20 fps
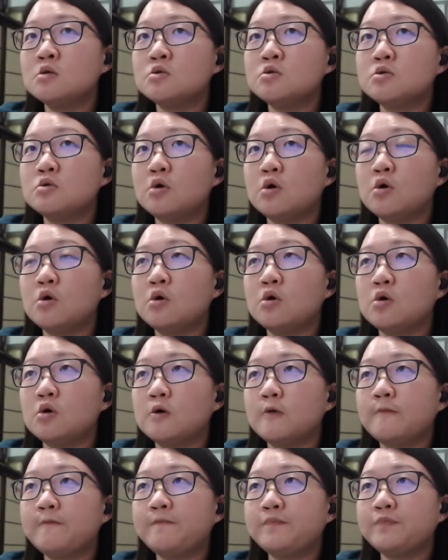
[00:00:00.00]
So
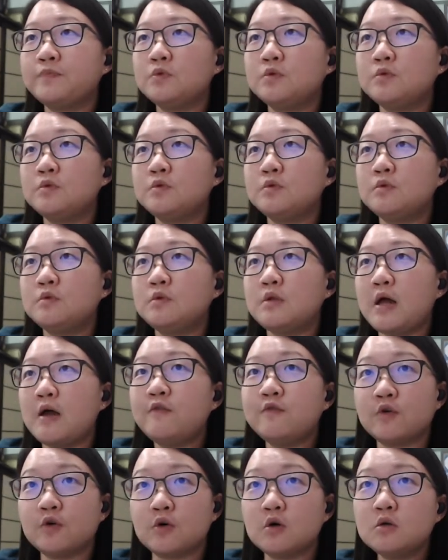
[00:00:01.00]

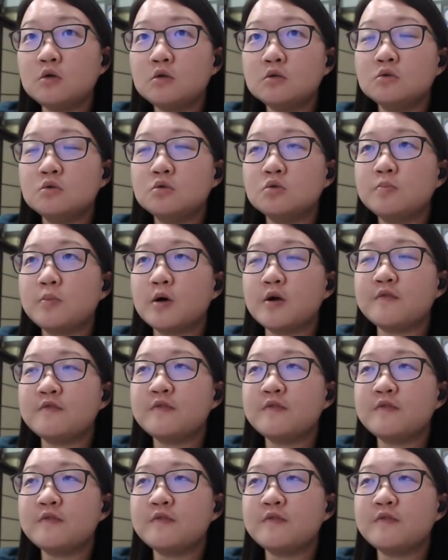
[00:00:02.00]
therefore, 2.5